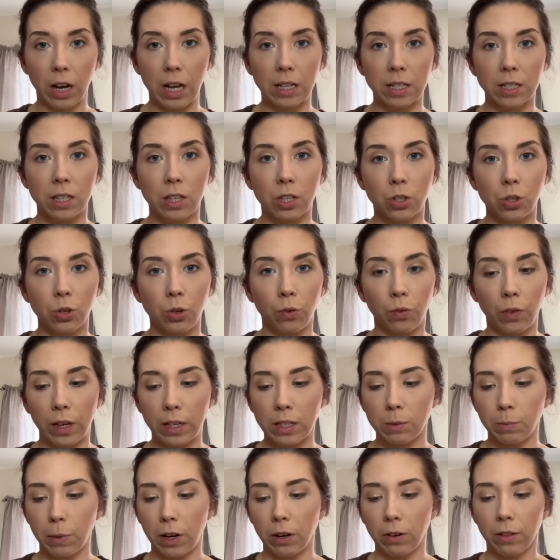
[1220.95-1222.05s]
it's the Too
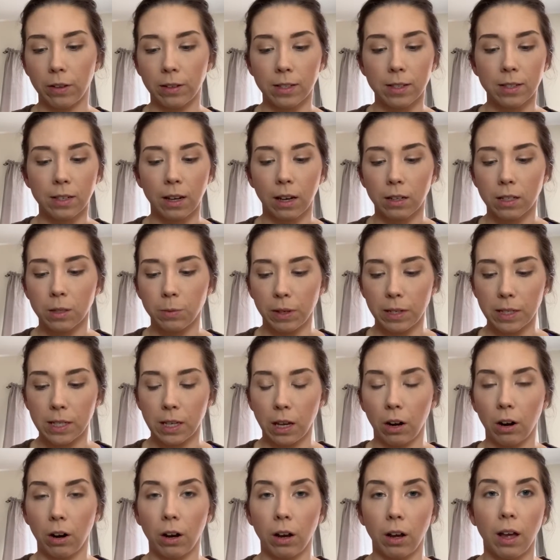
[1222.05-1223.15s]
Faced Better Than Sex
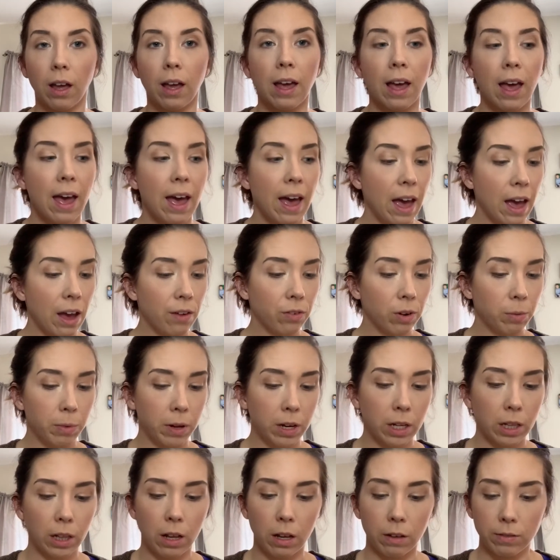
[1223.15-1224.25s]
mascara.
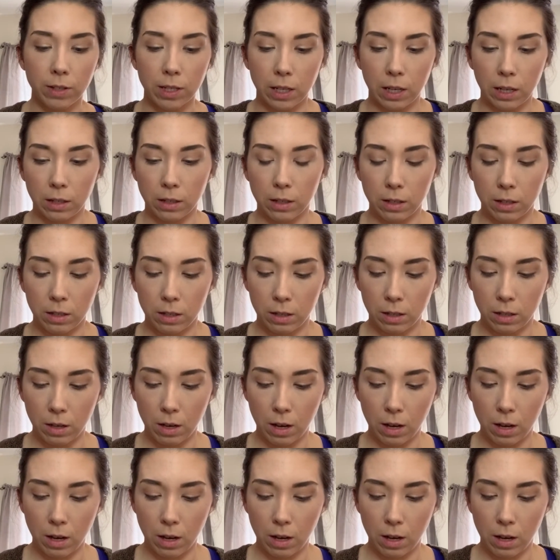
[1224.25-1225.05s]
Everybody loves it.